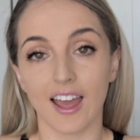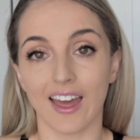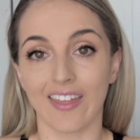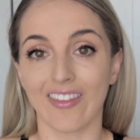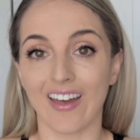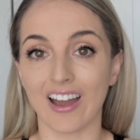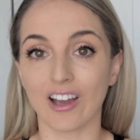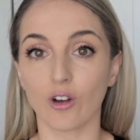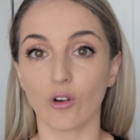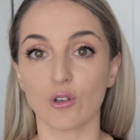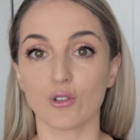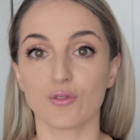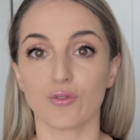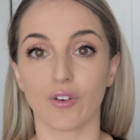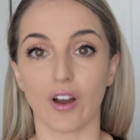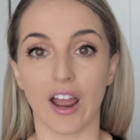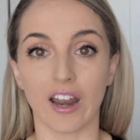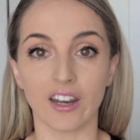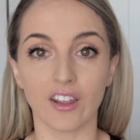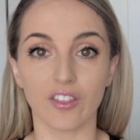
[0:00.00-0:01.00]
And that goes
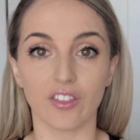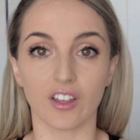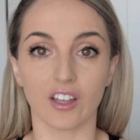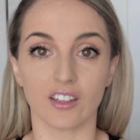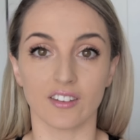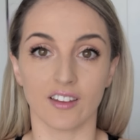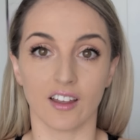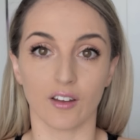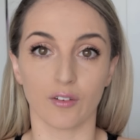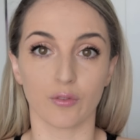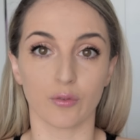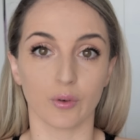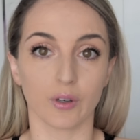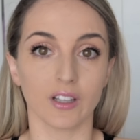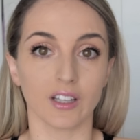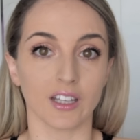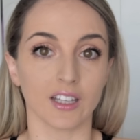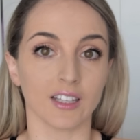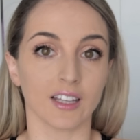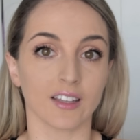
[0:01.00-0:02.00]
for anything in life,
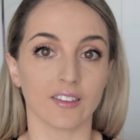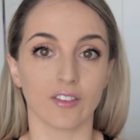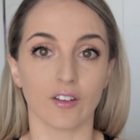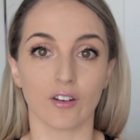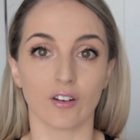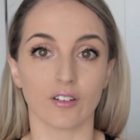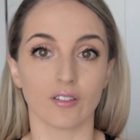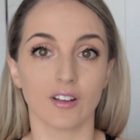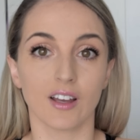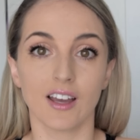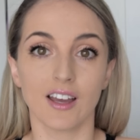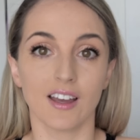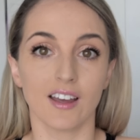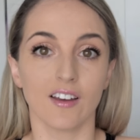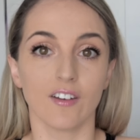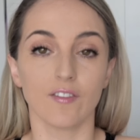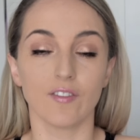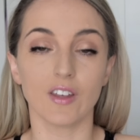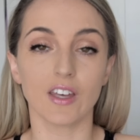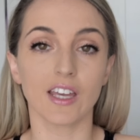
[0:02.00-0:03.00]
really. Like,
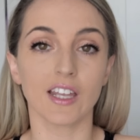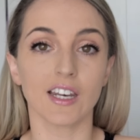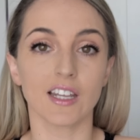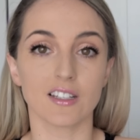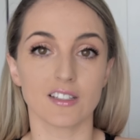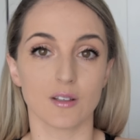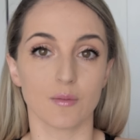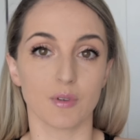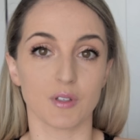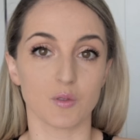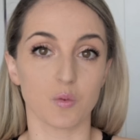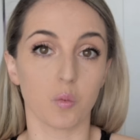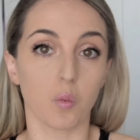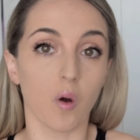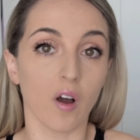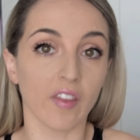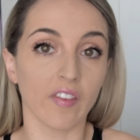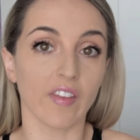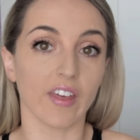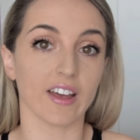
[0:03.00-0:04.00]
veganism is
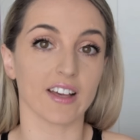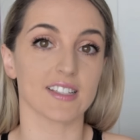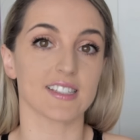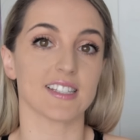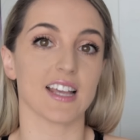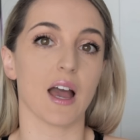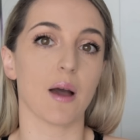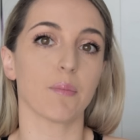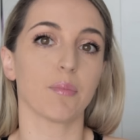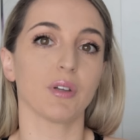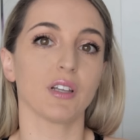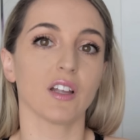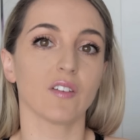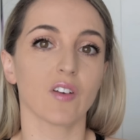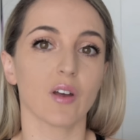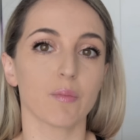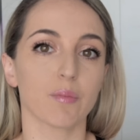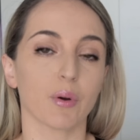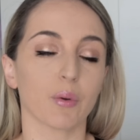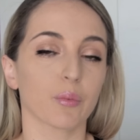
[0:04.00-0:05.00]
one example of
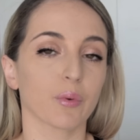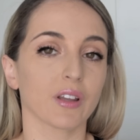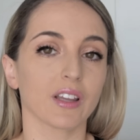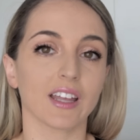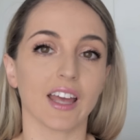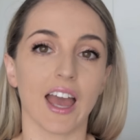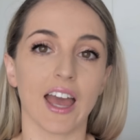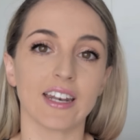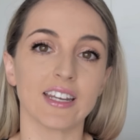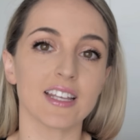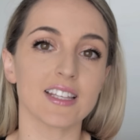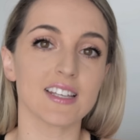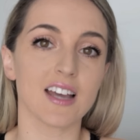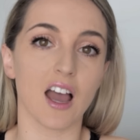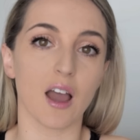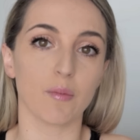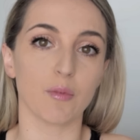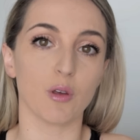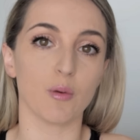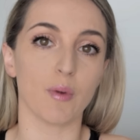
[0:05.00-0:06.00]
it, but really
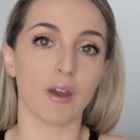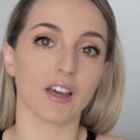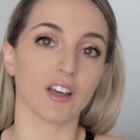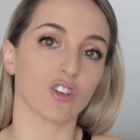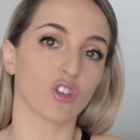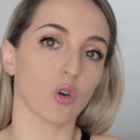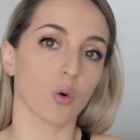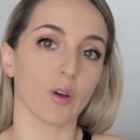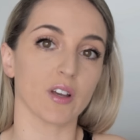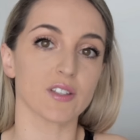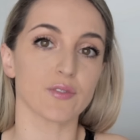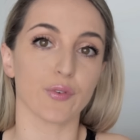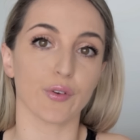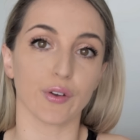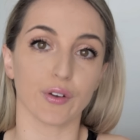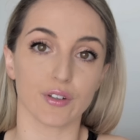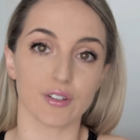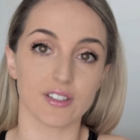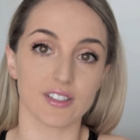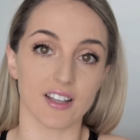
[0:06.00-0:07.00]
anytime you make a choice for
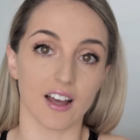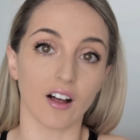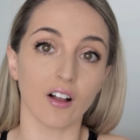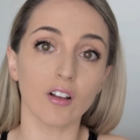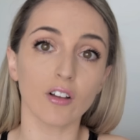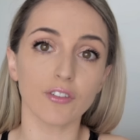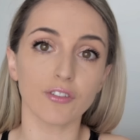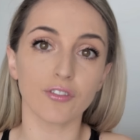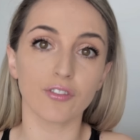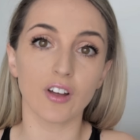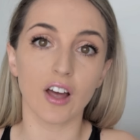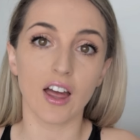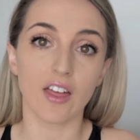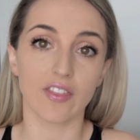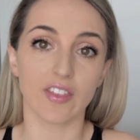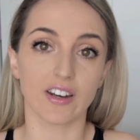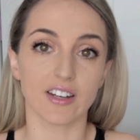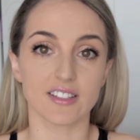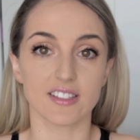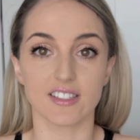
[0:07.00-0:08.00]
yourself
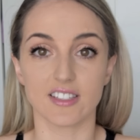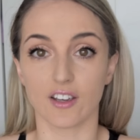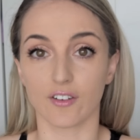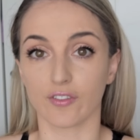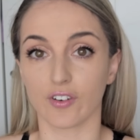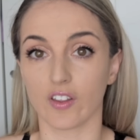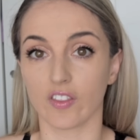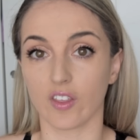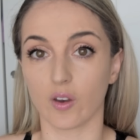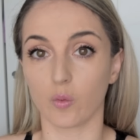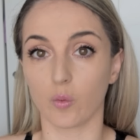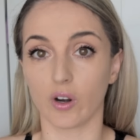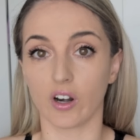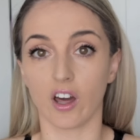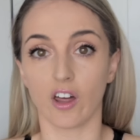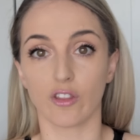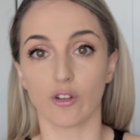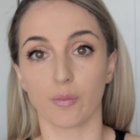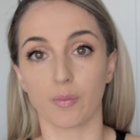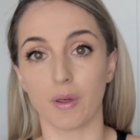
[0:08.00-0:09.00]
that is different than what
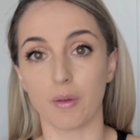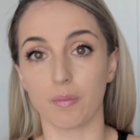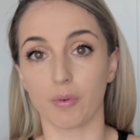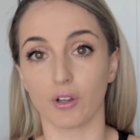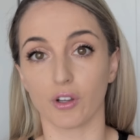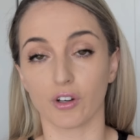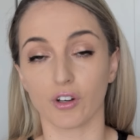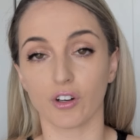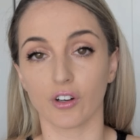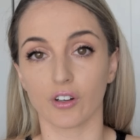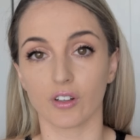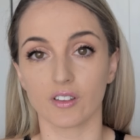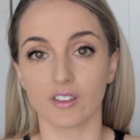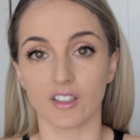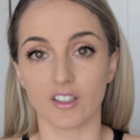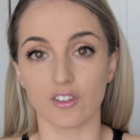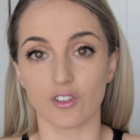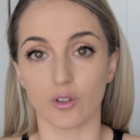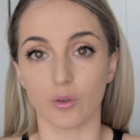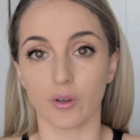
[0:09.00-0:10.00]
other people are
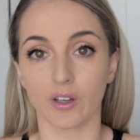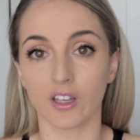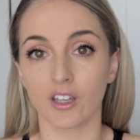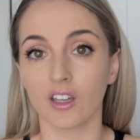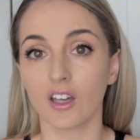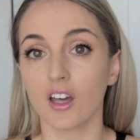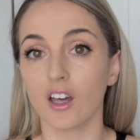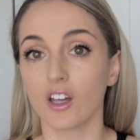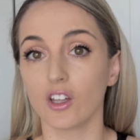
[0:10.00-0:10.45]
currently doing,